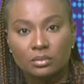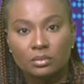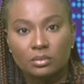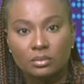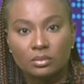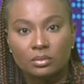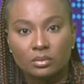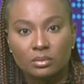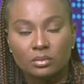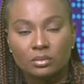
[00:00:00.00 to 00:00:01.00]

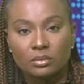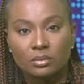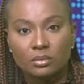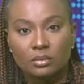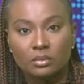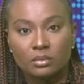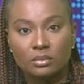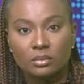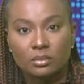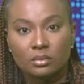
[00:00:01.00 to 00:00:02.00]

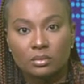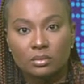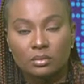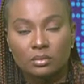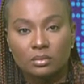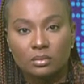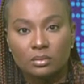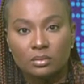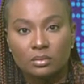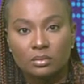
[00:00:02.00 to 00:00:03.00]

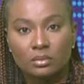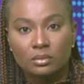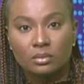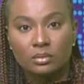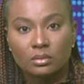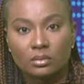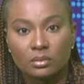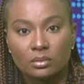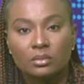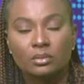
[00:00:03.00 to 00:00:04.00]

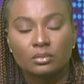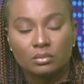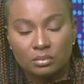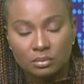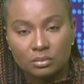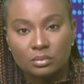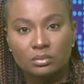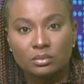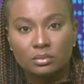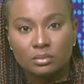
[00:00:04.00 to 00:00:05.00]

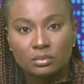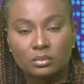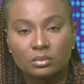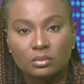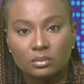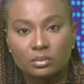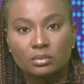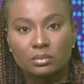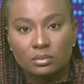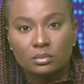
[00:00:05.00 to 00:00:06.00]

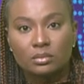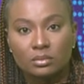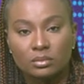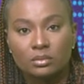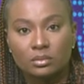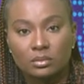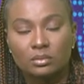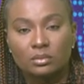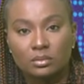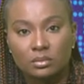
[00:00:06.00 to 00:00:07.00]

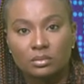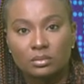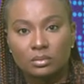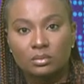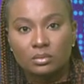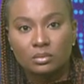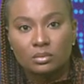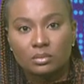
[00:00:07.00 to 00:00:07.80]
No words are spoken by the person on screen.